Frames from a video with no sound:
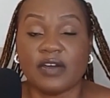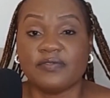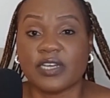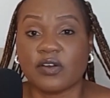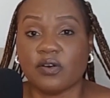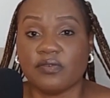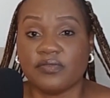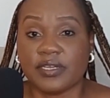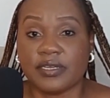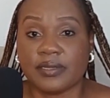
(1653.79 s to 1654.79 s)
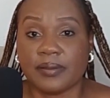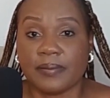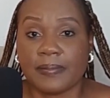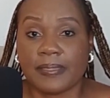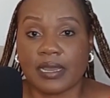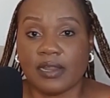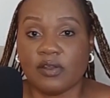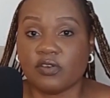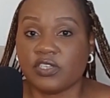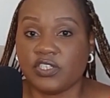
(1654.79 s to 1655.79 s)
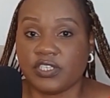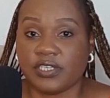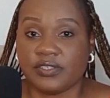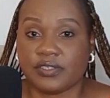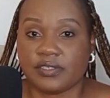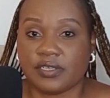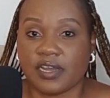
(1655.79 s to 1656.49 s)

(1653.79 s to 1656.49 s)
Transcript: after COVID, a lot changed.